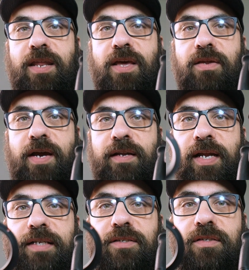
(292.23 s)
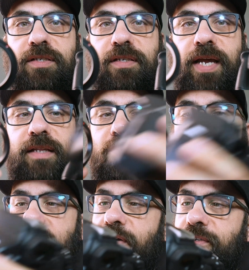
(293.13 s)
any other kind of lens, you just get the
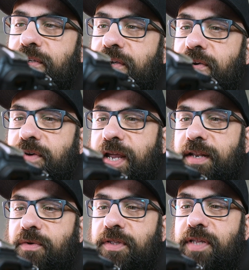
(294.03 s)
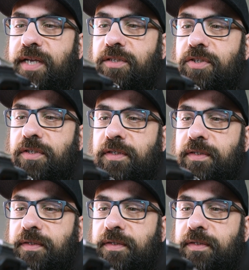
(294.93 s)
red dot here and you attach